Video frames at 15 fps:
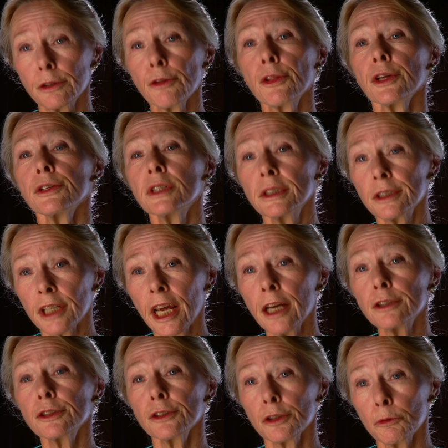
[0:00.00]
so that
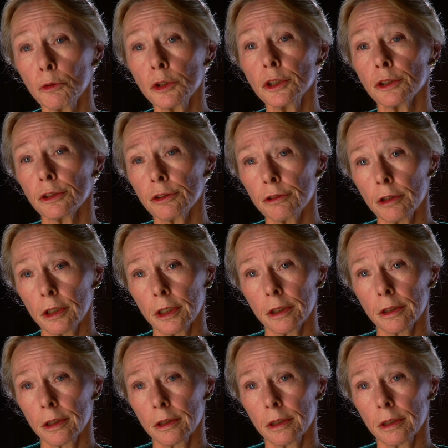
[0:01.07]
disaster wouldn't strike.